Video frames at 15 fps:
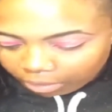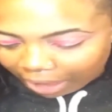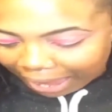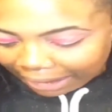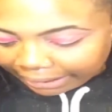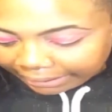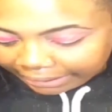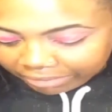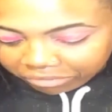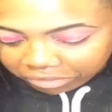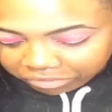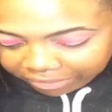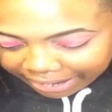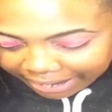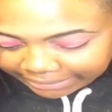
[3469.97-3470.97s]
I could give
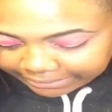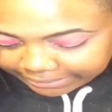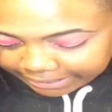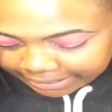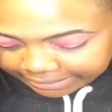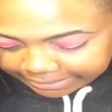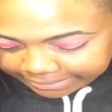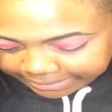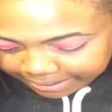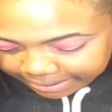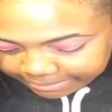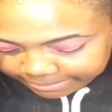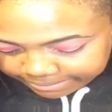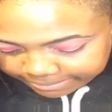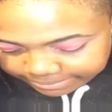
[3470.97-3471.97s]
a rat's keister.
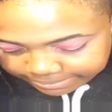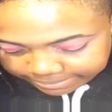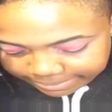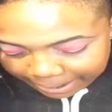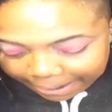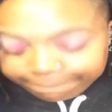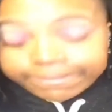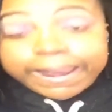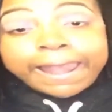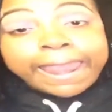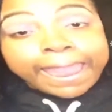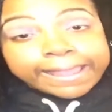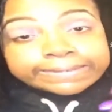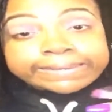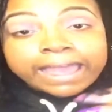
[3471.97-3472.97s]
Now, when the
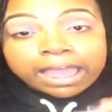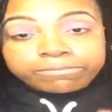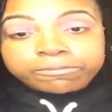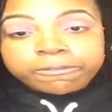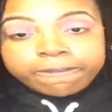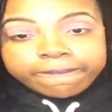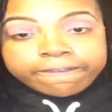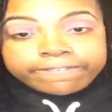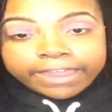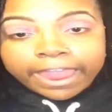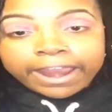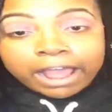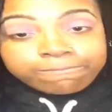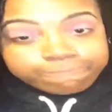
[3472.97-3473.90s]
last time you heard that?